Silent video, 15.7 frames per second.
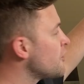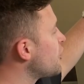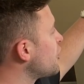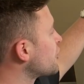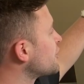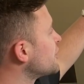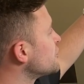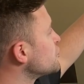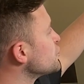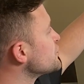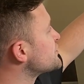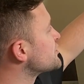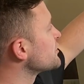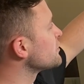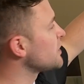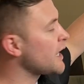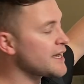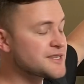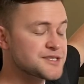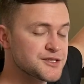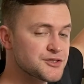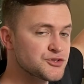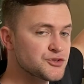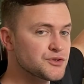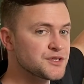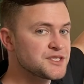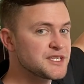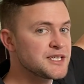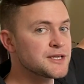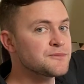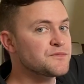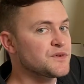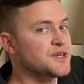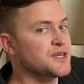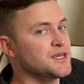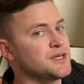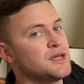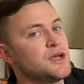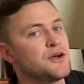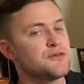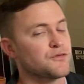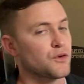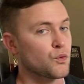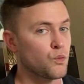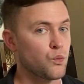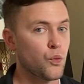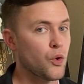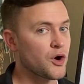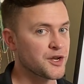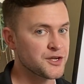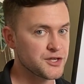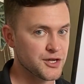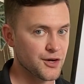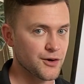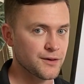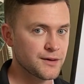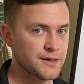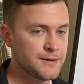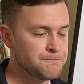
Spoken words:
are going to lose their license through the DMV for 1 year.